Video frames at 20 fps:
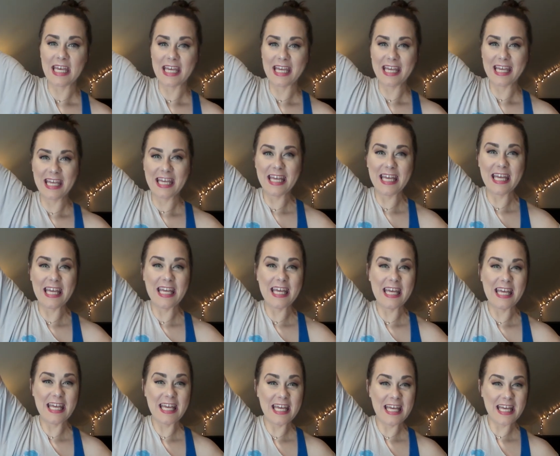
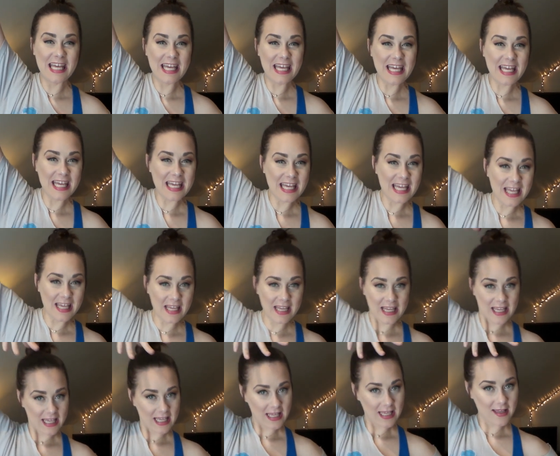
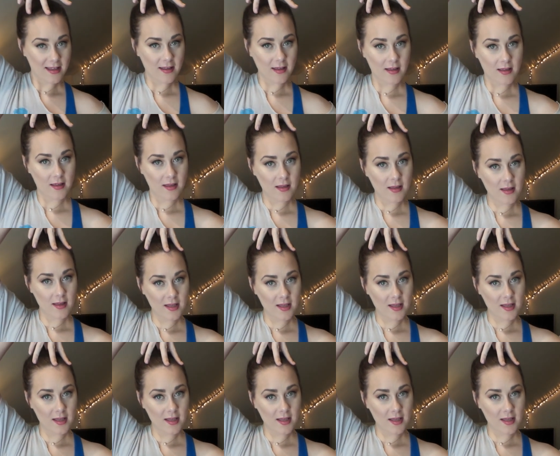(no one is talking)